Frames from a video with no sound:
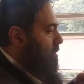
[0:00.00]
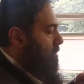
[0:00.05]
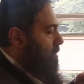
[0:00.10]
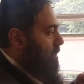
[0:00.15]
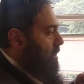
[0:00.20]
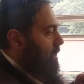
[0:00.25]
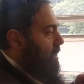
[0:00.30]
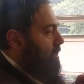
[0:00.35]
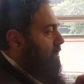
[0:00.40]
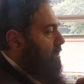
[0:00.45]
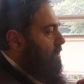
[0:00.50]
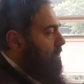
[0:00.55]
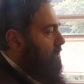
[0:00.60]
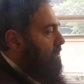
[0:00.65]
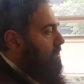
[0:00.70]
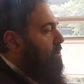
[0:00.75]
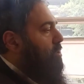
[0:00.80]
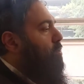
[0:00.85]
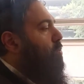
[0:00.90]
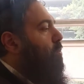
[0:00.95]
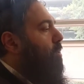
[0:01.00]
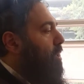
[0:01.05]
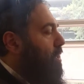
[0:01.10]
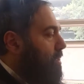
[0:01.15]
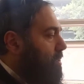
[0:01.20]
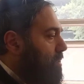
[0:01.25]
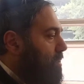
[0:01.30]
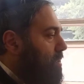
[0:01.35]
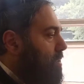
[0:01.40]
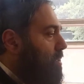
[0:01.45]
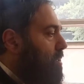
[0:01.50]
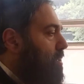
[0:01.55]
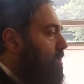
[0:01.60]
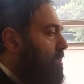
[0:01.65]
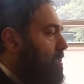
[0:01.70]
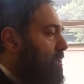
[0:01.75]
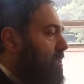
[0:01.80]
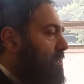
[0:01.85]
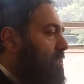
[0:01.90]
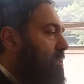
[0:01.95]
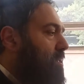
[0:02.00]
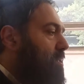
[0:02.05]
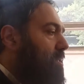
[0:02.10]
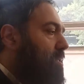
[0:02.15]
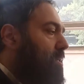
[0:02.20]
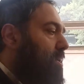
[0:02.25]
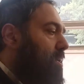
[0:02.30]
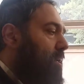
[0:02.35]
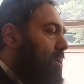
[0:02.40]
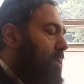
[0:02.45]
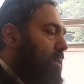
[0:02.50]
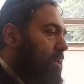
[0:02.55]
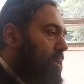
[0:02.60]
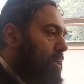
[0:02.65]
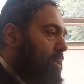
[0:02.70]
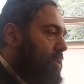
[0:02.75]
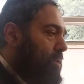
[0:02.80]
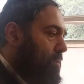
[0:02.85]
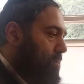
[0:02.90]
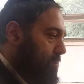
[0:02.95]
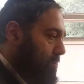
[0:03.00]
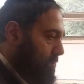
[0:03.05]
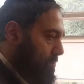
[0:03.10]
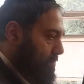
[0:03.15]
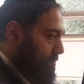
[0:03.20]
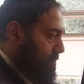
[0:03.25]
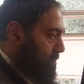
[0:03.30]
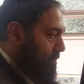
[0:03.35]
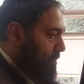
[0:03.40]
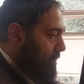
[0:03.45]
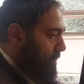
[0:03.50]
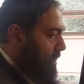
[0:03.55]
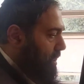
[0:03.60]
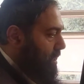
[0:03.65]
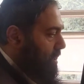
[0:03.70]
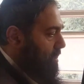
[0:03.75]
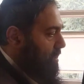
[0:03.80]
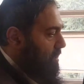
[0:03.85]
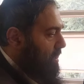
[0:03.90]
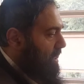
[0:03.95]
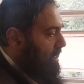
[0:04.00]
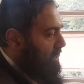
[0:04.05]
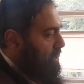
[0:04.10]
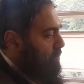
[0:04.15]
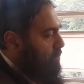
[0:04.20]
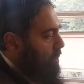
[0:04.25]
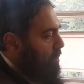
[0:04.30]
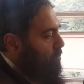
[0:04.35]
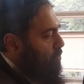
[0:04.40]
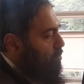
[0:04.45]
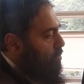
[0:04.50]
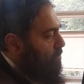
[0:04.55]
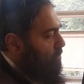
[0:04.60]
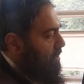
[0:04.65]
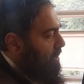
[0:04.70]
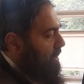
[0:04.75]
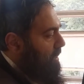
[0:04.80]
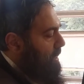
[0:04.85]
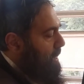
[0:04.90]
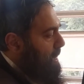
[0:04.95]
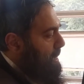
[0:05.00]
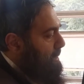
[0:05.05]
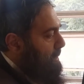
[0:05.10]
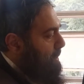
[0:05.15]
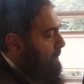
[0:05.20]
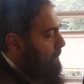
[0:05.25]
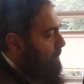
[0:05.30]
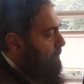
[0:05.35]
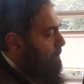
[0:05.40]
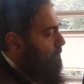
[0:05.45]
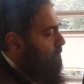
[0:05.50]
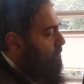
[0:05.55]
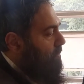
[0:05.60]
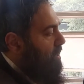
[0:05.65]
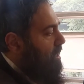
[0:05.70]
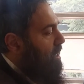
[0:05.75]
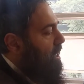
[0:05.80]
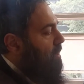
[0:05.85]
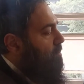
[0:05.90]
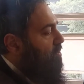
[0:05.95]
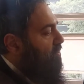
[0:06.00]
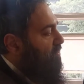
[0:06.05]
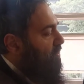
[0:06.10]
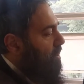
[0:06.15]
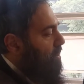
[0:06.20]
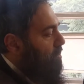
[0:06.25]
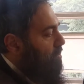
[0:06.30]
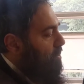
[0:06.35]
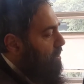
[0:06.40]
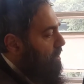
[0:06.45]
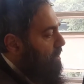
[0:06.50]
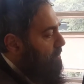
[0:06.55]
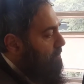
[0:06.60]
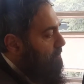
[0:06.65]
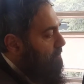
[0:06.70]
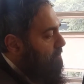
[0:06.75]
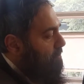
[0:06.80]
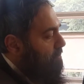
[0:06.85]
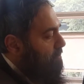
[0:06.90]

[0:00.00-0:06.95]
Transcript: Okay, this is one. This is okay. Next one would be the name of Elokim.